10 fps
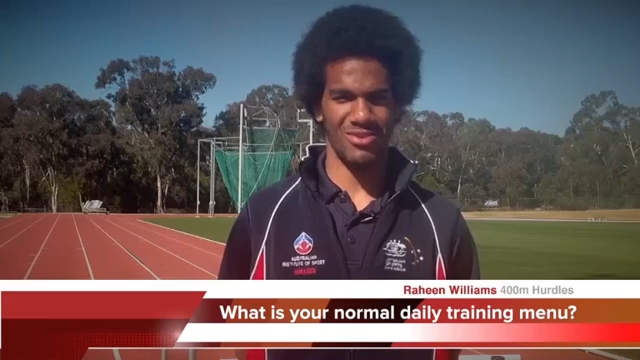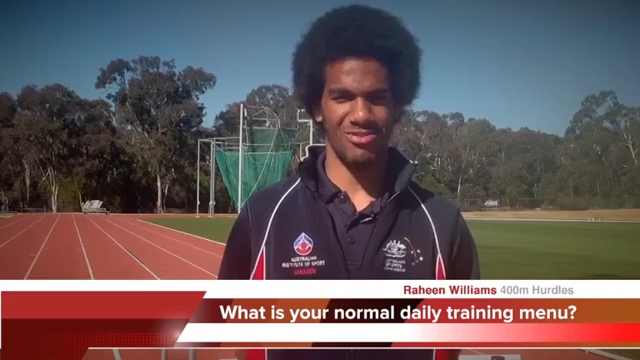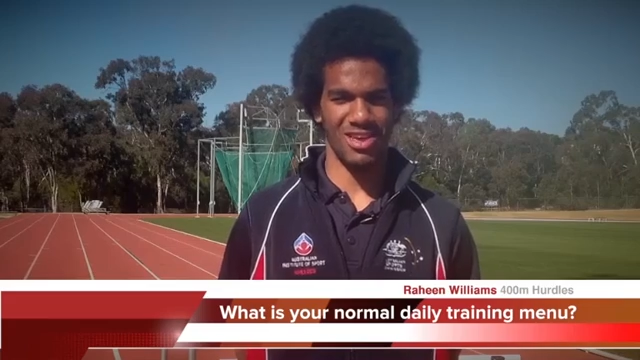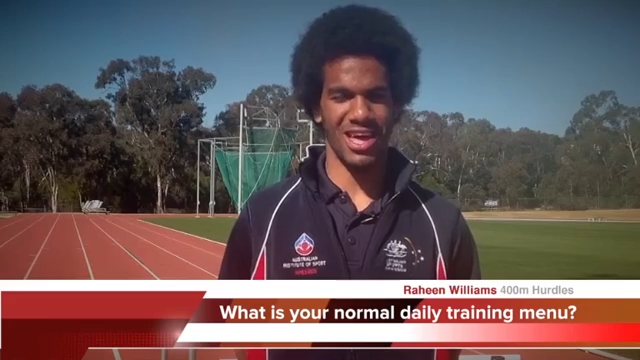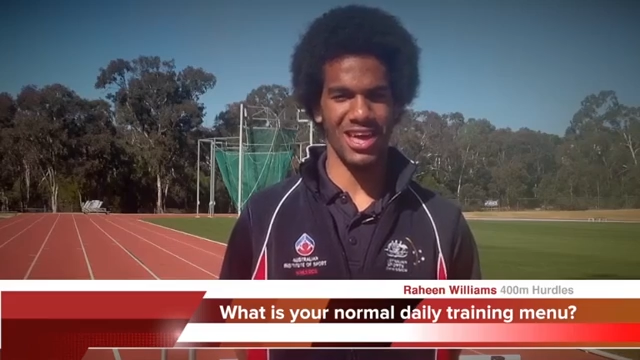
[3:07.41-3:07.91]

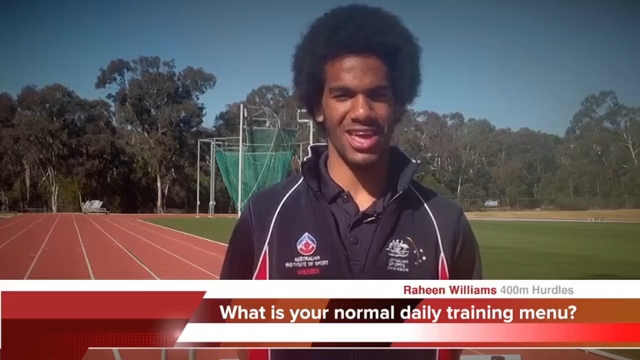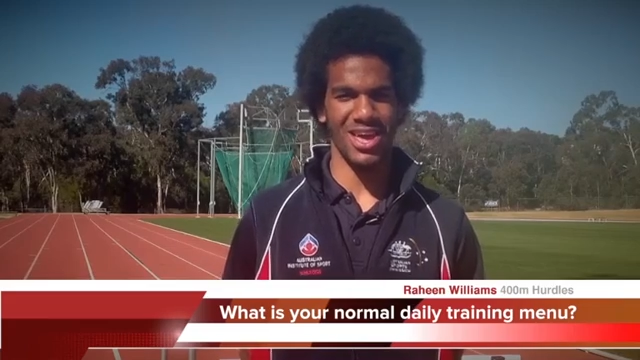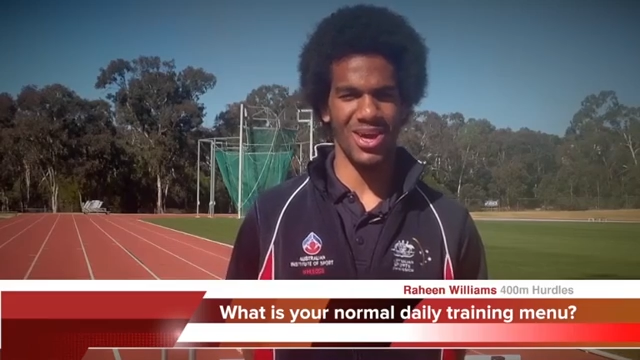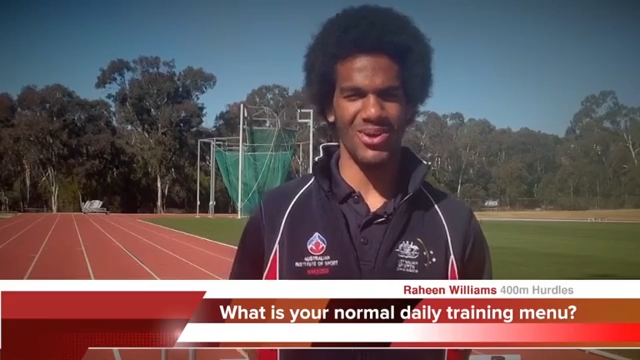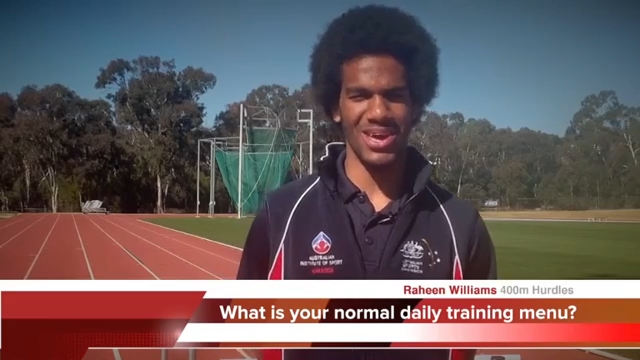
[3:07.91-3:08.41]
or if you can't
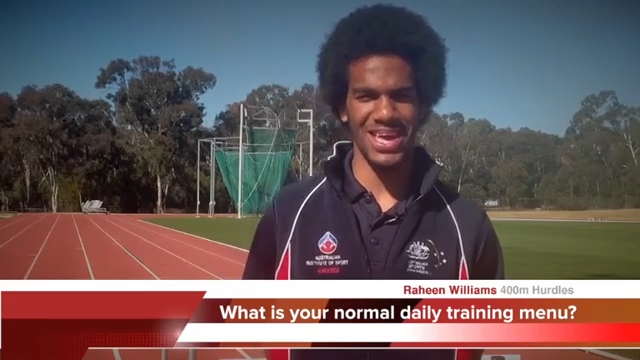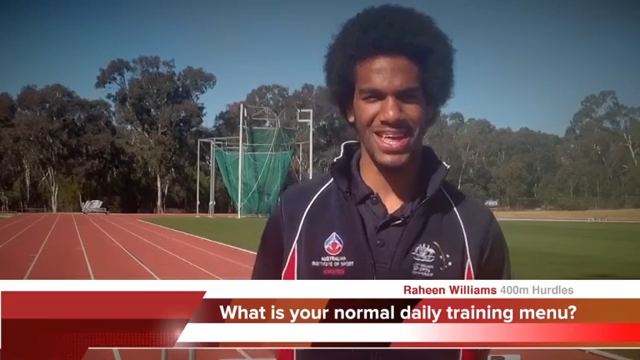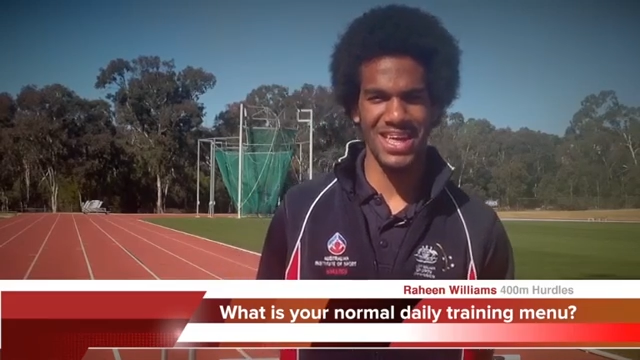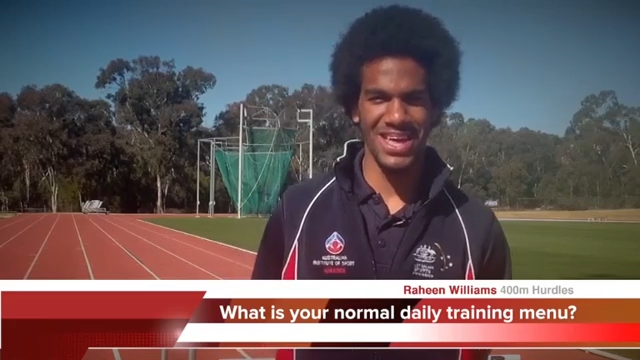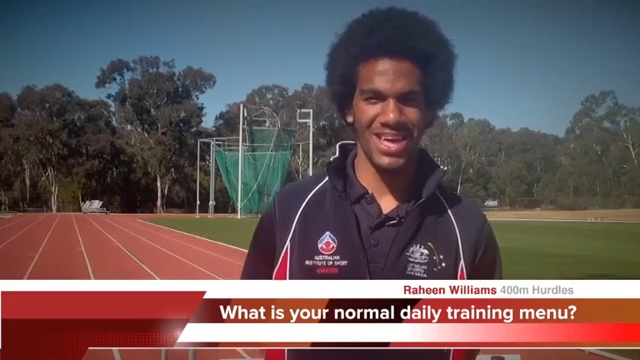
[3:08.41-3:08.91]
get
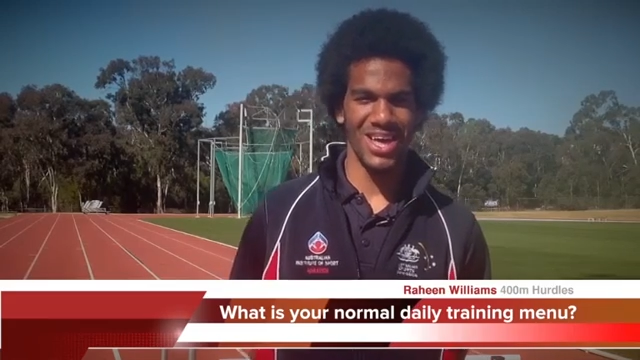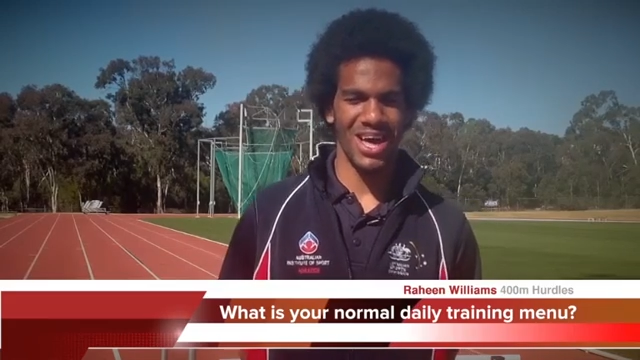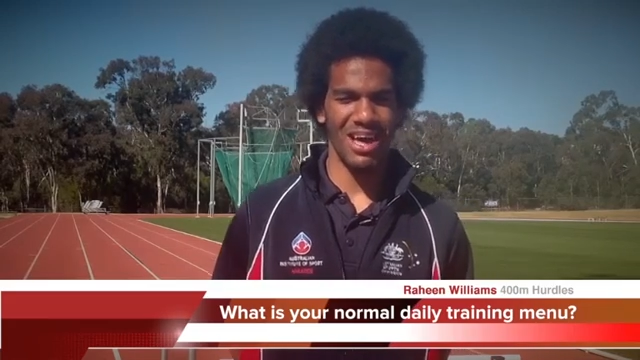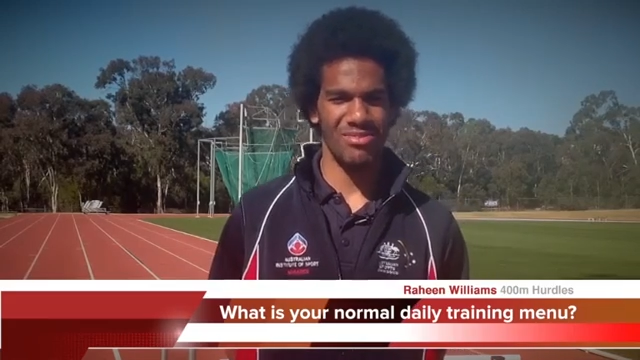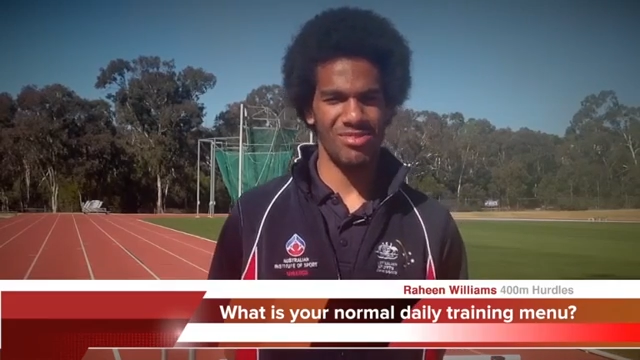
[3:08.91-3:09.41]
going,
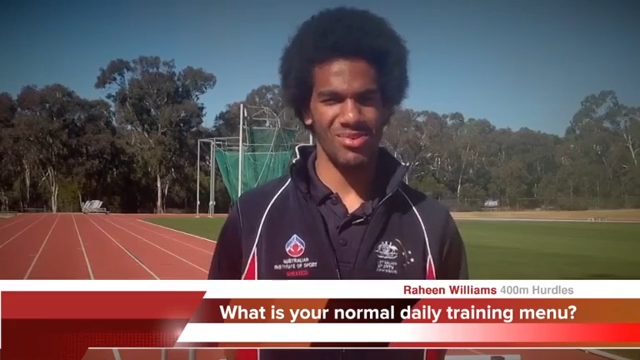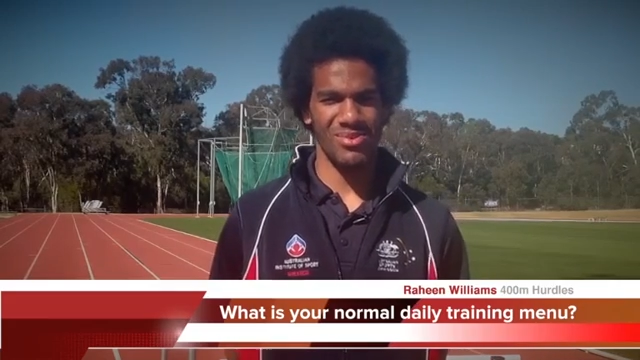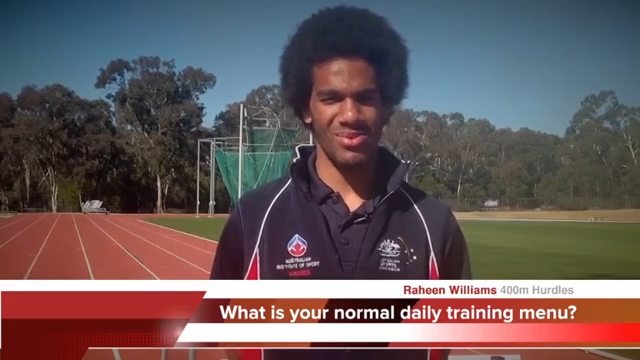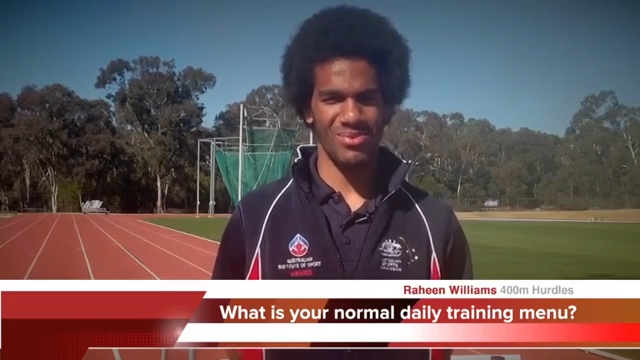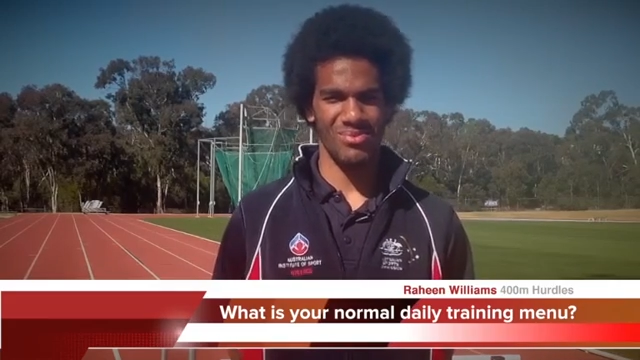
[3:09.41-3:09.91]
have
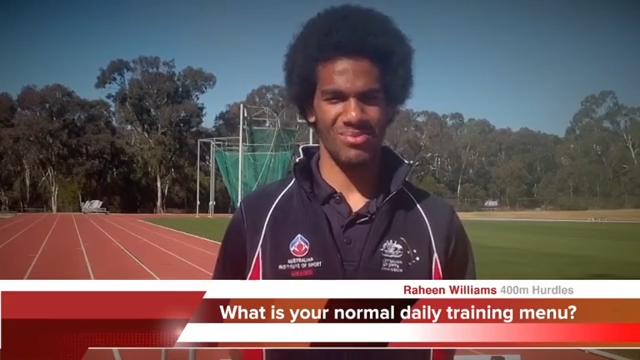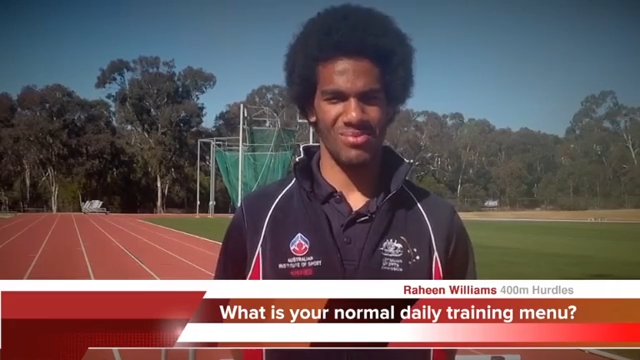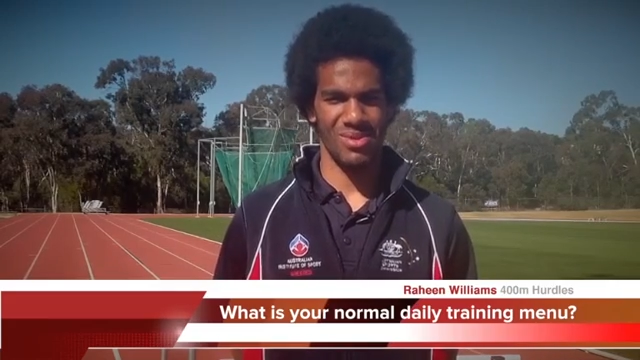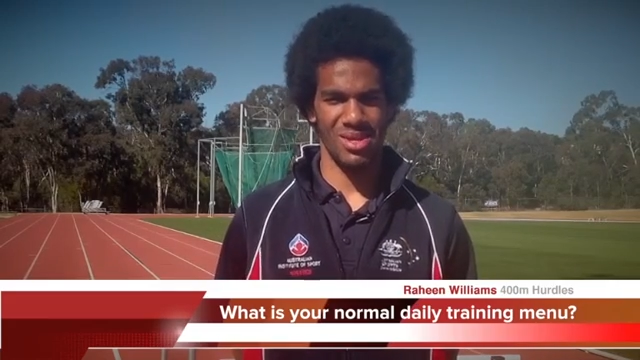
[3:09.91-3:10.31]
cereal,